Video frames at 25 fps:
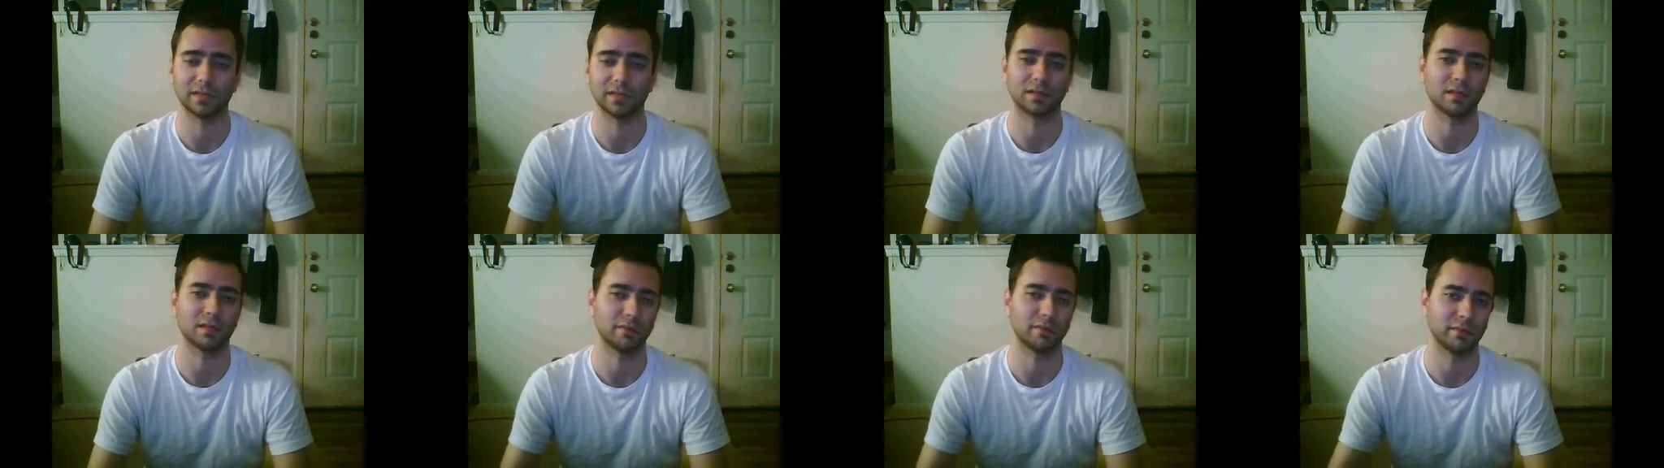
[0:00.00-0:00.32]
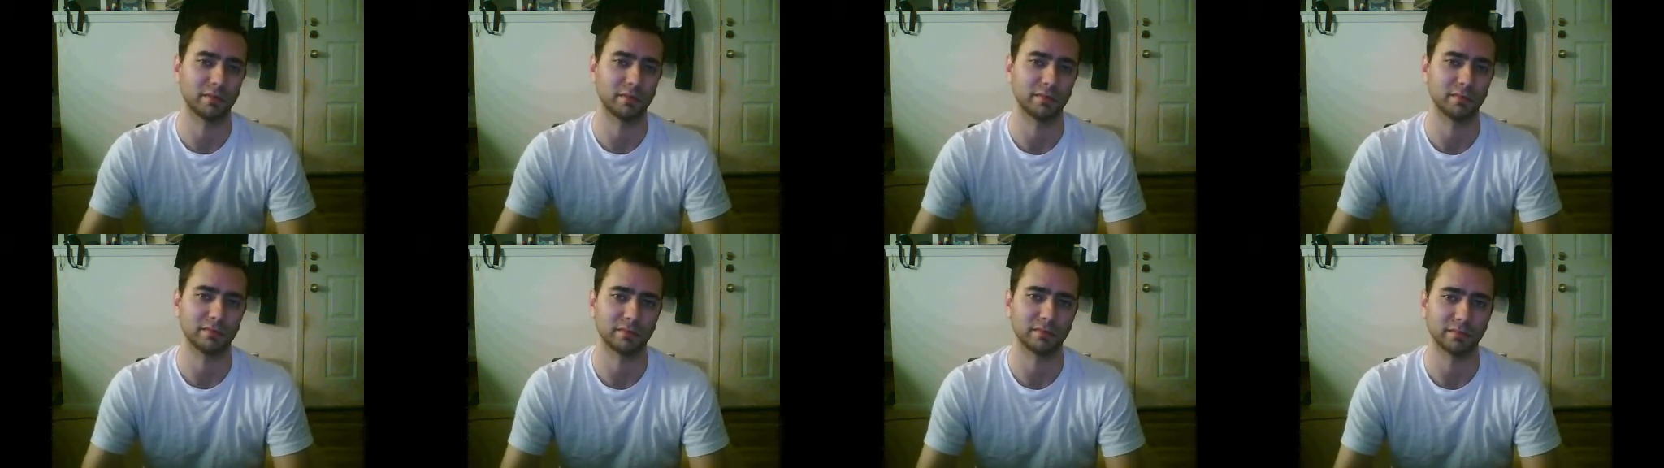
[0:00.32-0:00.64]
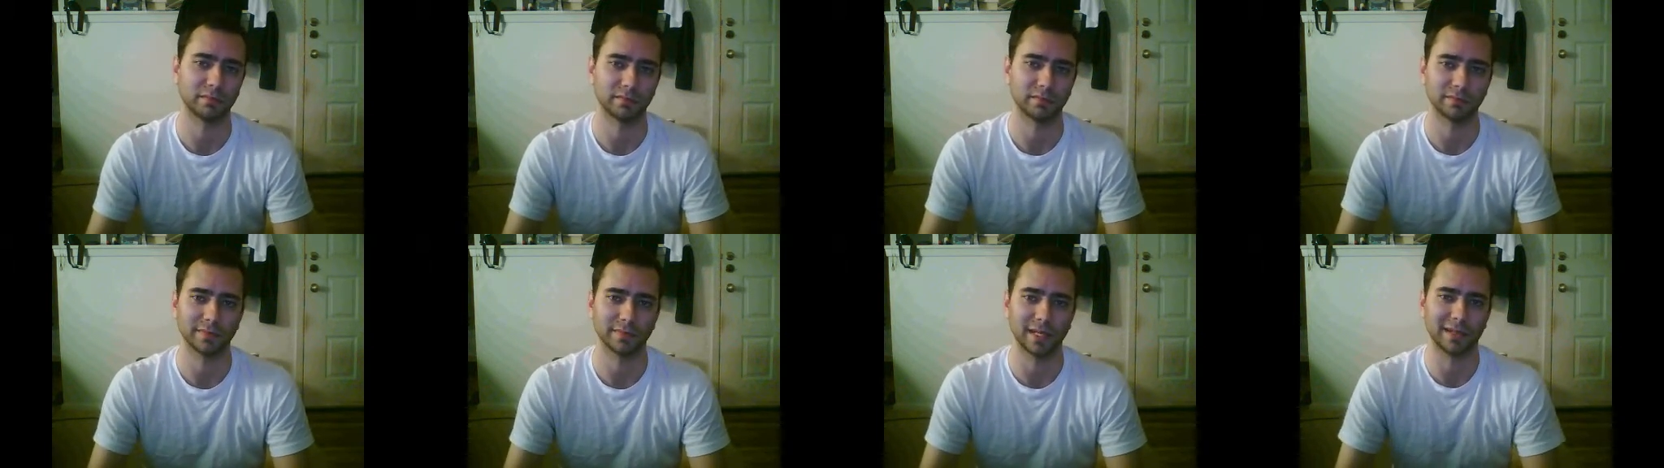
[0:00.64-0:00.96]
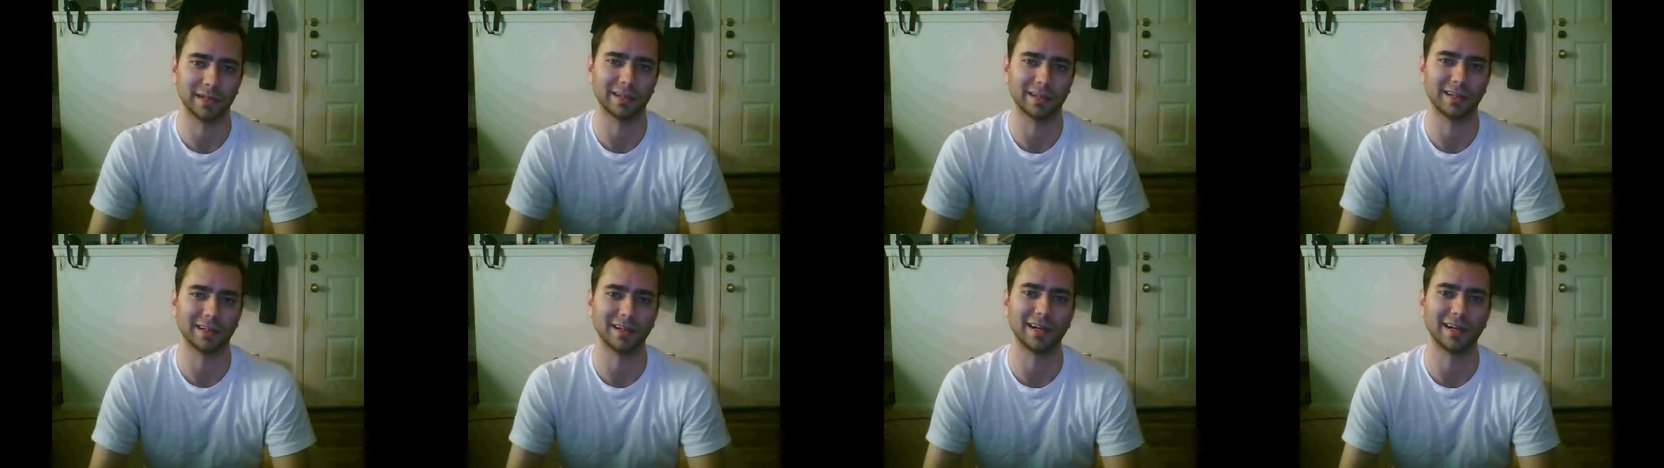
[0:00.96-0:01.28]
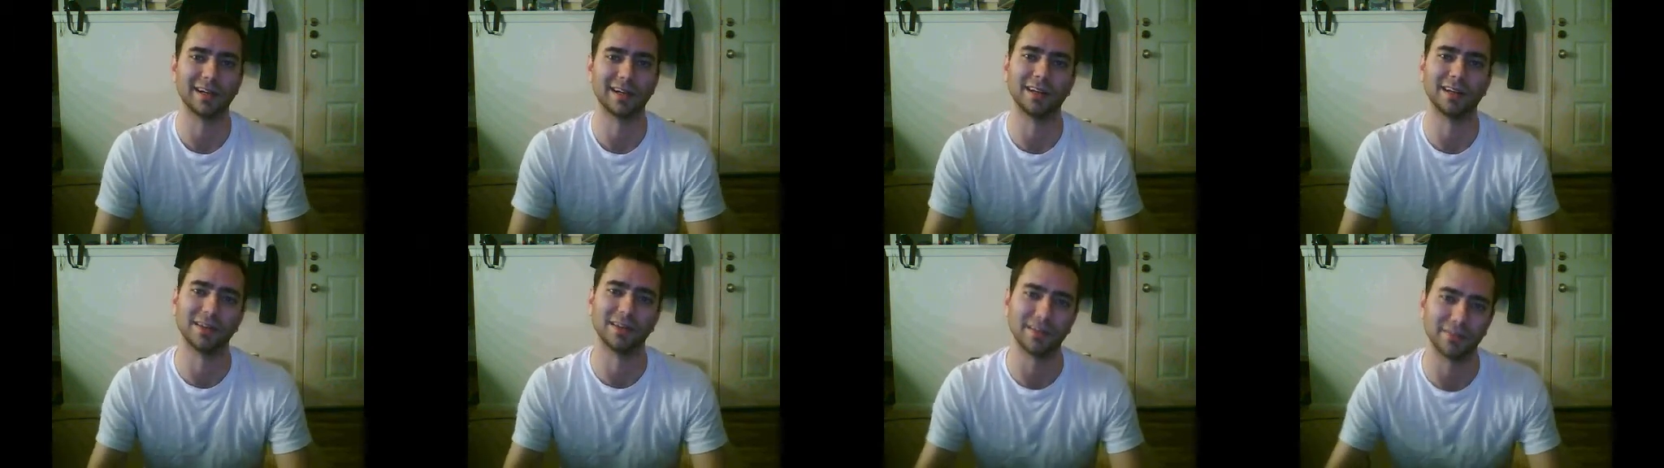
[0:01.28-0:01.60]
Some of them
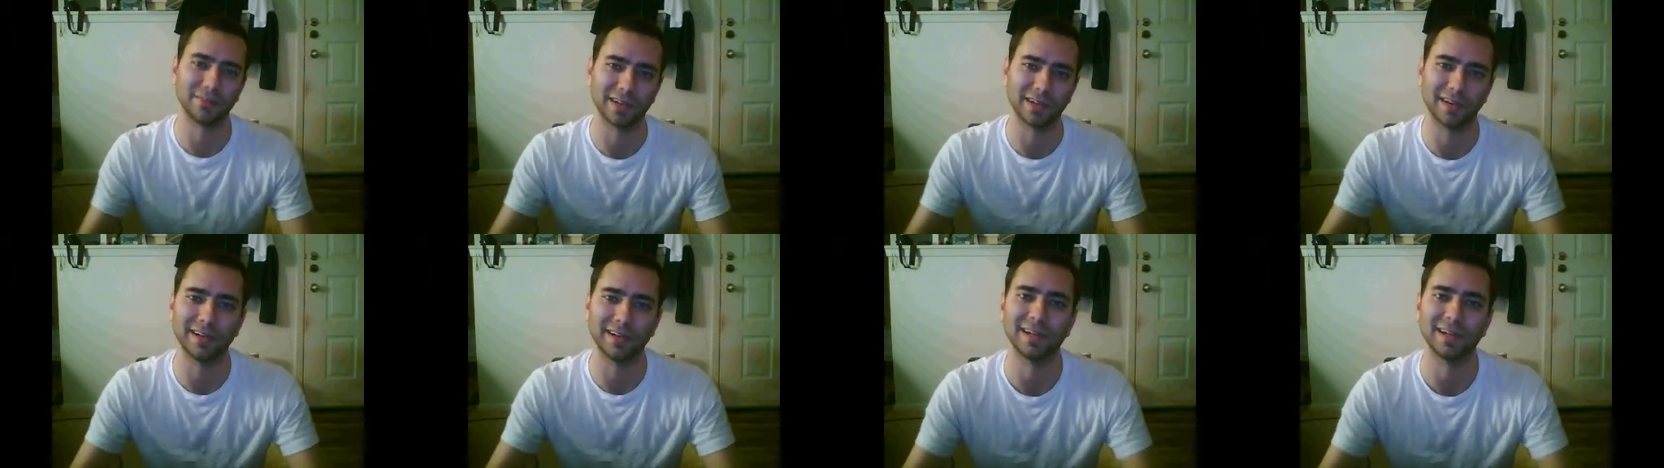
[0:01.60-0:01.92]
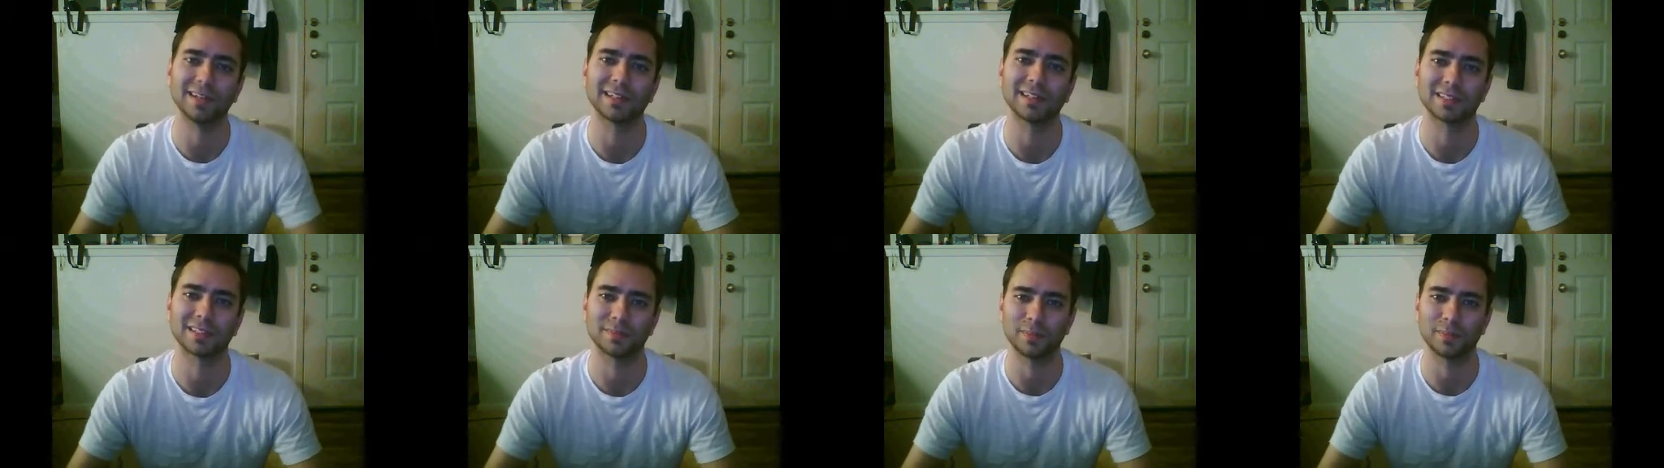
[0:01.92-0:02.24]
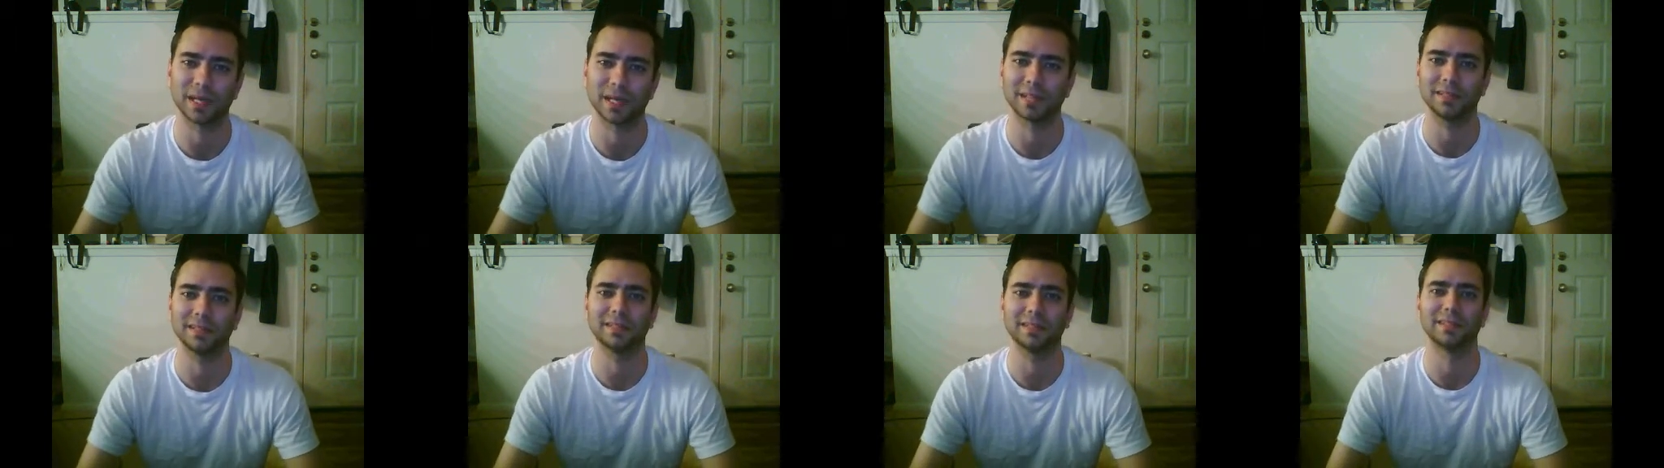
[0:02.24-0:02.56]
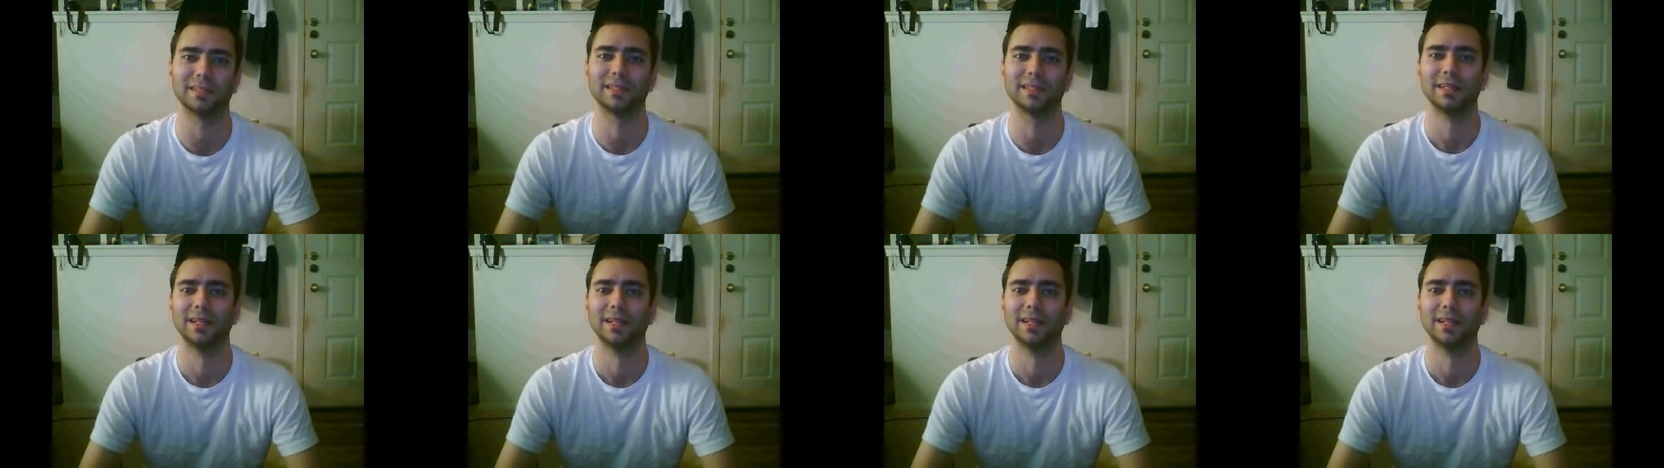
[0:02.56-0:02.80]
are very unexpected,